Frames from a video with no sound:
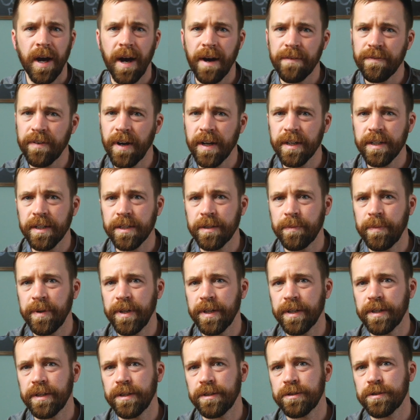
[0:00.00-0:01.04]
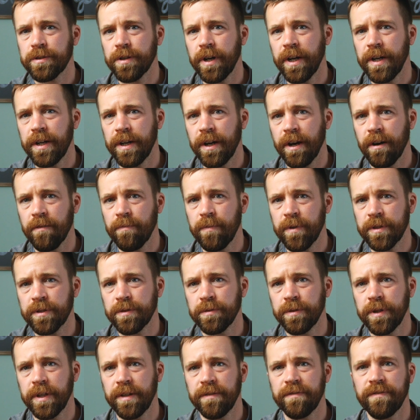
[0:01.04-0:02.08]
I find it to be a good trade-off
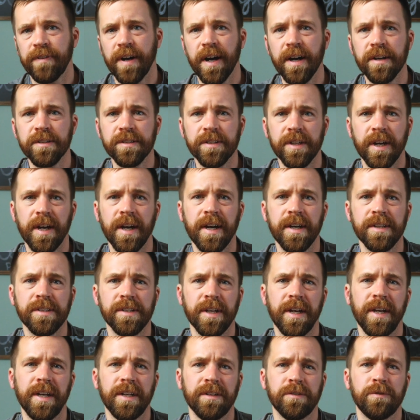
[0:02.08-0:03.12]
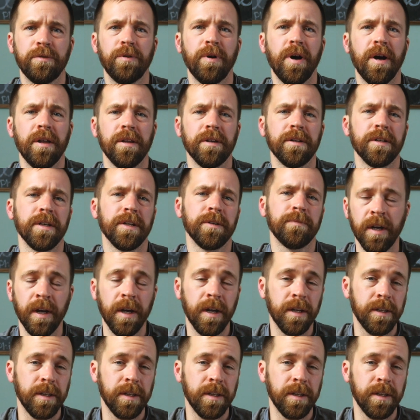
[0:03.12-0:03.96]
between file size and quality.